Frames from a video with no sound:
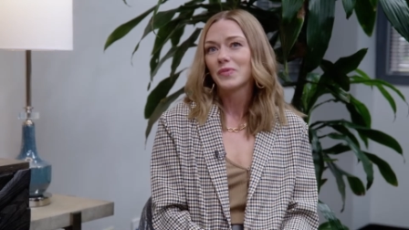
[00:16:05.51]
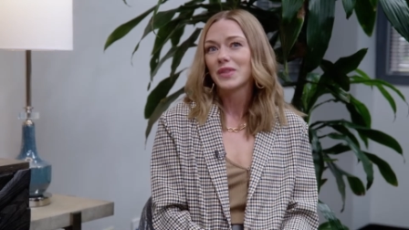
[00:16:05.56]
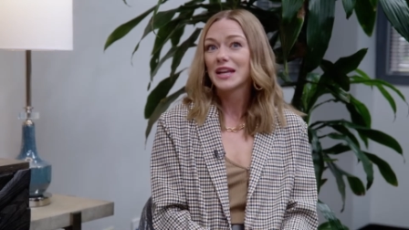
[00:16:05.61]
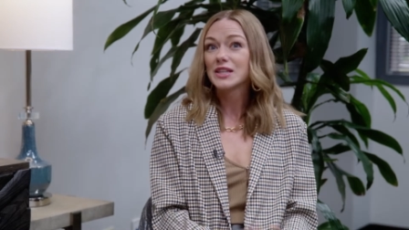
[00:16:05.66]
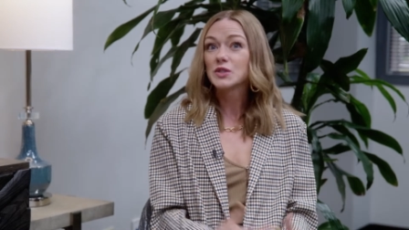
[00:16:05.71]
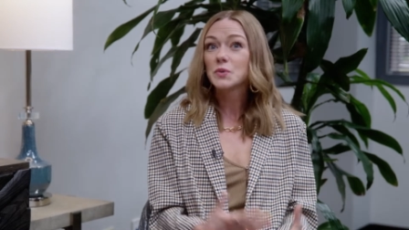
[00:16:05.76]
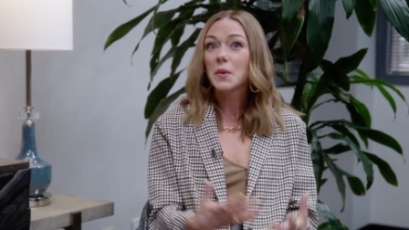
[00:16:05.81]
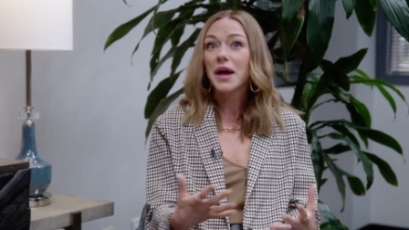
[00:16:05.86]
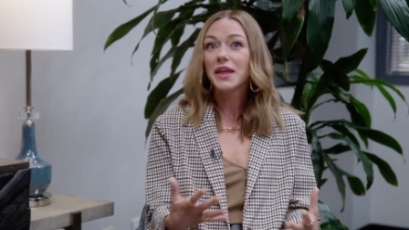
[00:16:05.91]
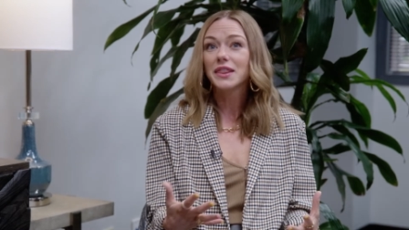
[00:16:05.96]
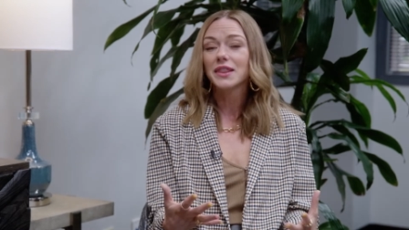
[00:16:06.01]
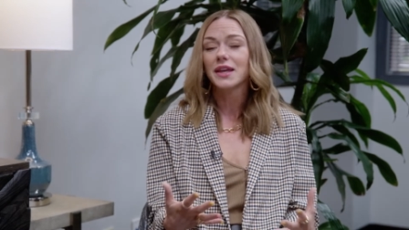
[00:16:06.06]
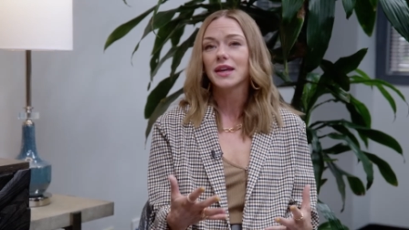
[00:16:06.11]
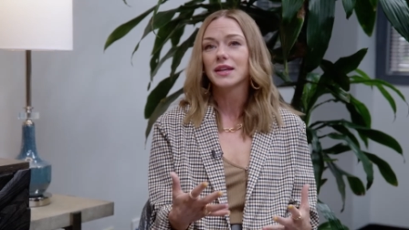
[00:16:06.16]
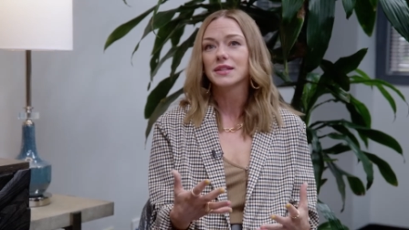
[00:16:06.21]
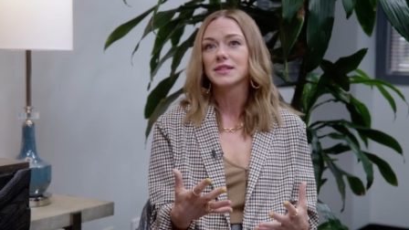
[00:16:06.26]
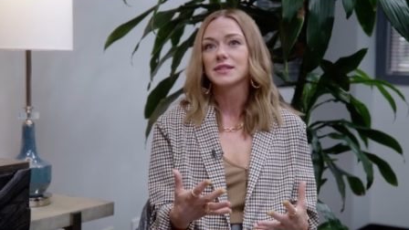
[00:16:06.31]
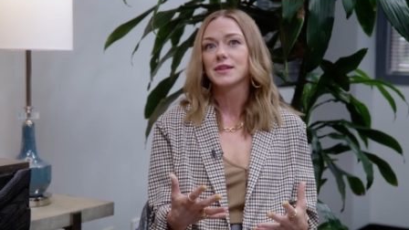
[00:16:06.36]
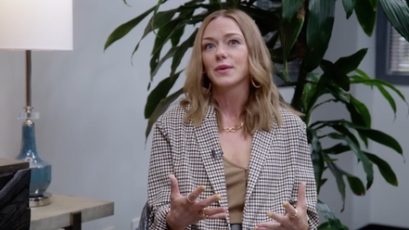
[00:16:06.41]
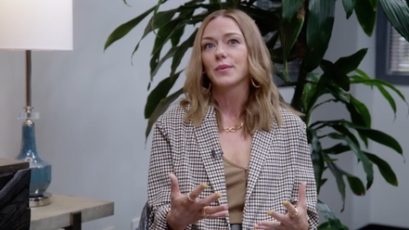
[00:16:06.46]
that's why I think
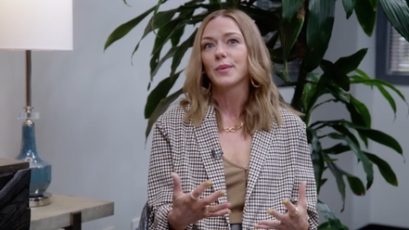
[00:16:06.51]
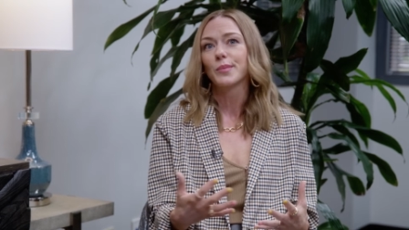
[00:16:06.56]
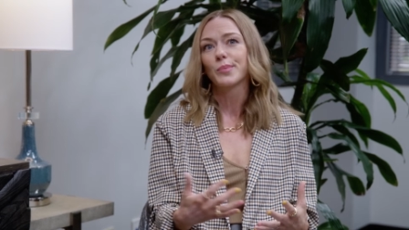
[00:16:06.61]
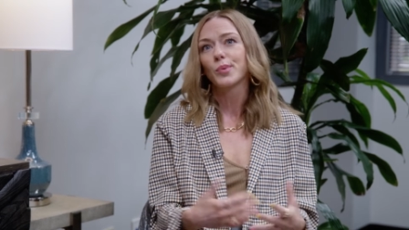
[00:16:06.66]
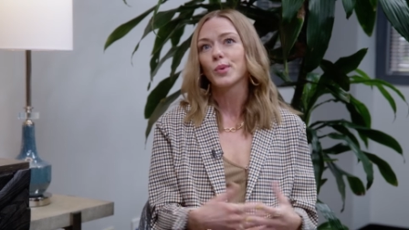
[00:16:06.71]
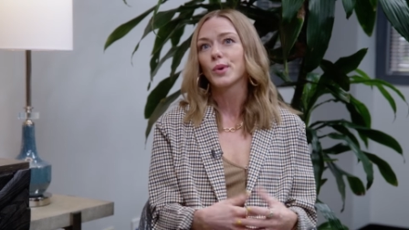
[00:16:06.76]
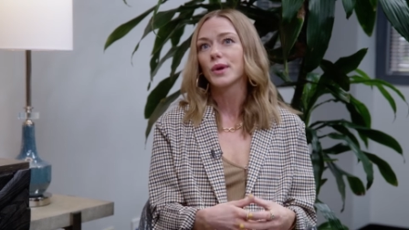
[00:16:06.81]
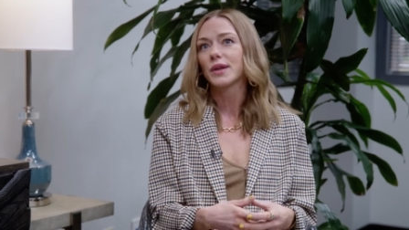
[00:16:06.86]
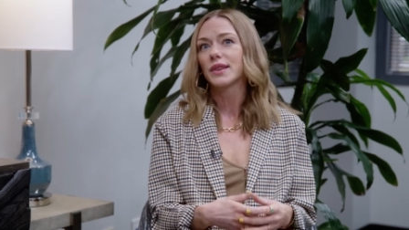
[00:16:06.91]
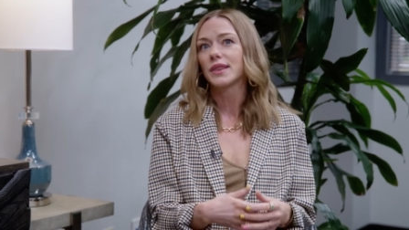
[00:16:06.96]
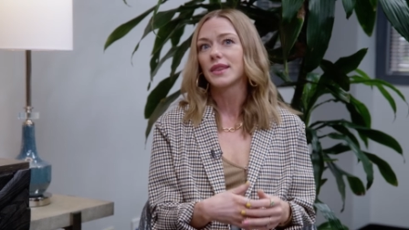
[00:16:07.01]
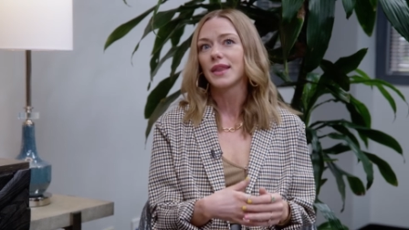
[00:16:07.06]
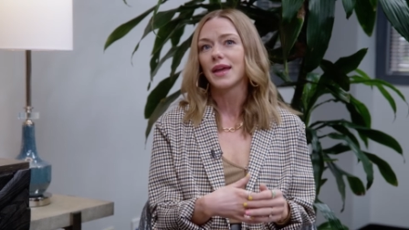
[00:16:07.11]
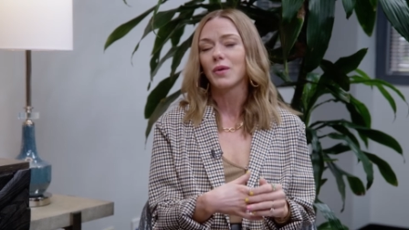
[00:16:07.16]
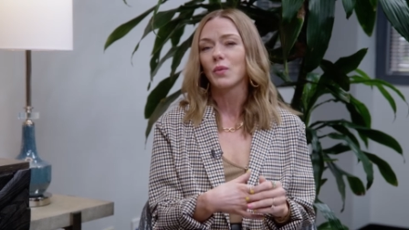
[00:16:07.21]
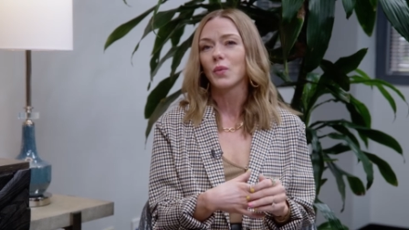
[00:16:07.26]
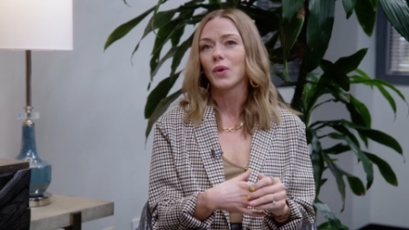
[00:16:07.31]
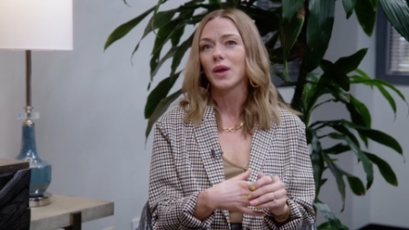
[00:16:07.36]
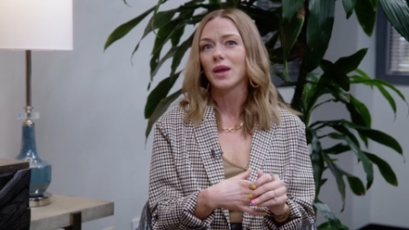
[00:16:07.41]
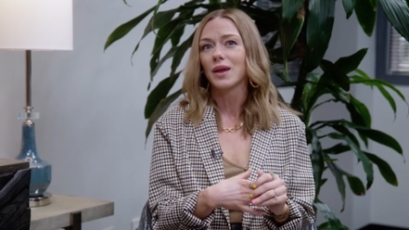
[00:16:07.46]
it's so important
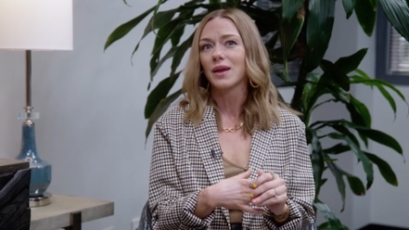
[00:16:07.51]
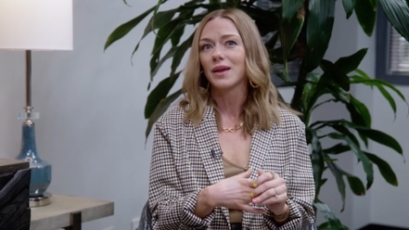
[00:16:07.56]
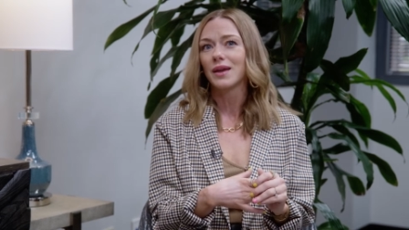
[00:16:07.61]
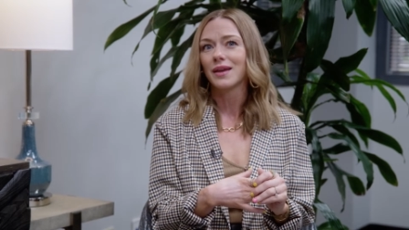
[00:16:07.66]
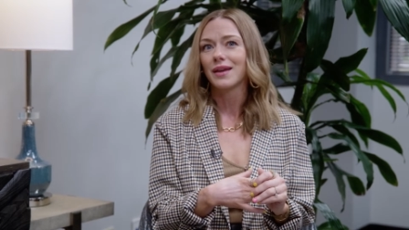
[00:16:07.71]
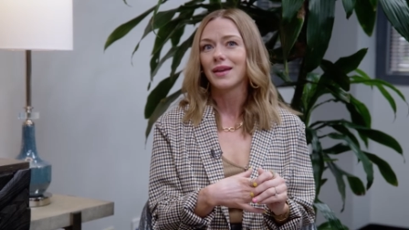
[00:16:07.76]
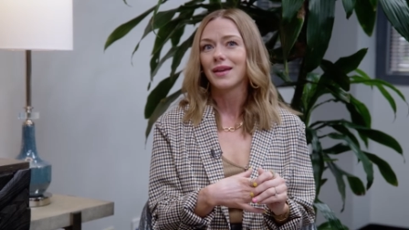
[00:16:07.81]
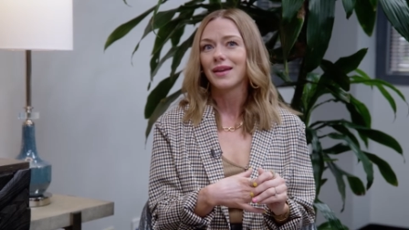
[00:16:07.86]
that we,